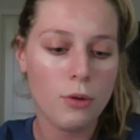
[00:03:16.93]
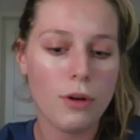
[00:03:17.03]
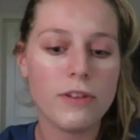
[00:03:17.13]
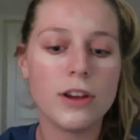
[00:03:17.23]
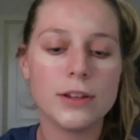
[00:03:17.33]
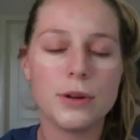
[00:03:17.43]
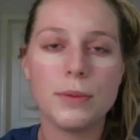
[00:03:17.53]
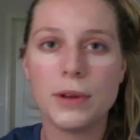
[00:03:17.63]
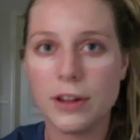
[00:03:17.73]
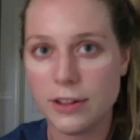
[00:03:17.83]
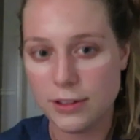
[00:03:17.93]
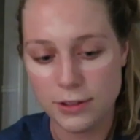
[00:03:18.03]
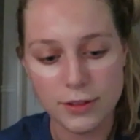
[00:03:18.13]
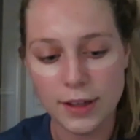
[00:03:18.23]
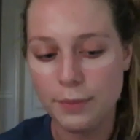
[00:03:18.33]
Wherever you guys want to put yours,
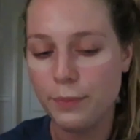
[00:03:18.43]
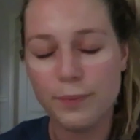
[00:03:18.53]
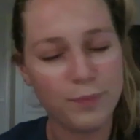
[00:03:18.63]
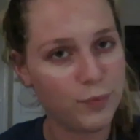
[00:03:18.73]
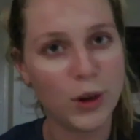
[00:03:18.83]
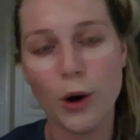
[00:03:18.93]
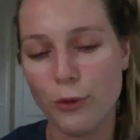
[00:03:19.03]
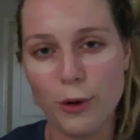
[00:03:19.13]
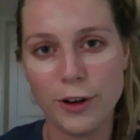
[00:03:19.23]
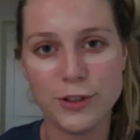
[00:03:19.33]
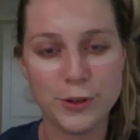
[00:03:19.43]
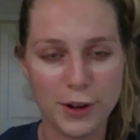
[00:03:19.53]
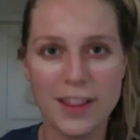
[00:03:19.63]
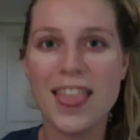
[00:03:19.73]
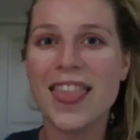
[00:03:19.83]
go for it, do
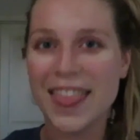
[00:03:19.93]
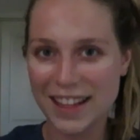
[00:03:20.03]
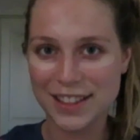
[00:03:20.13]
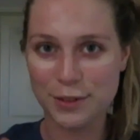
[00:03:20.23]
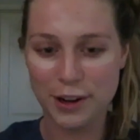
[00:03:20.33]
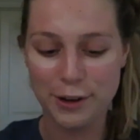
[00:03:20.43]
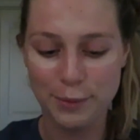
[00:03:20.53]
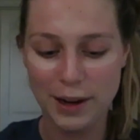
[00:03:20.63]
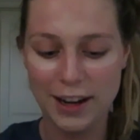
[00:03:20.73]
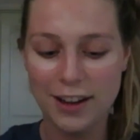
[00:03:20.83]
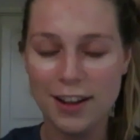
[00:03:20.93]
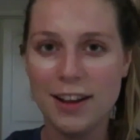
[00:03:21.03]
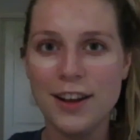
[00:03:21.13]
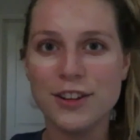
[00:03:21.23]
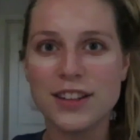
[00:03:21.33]
it. This is where I do mine.
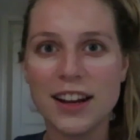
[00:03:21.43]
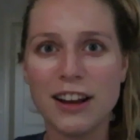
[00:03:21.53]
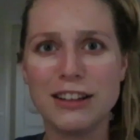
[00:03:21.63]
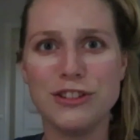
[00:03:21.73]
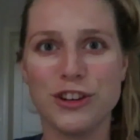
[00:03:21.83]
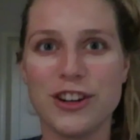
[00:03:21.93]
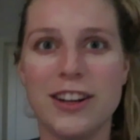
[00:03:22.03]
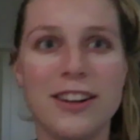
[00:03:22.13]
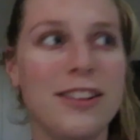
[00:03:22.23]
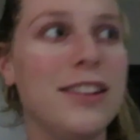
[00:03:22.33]
It's kind of got dark in here.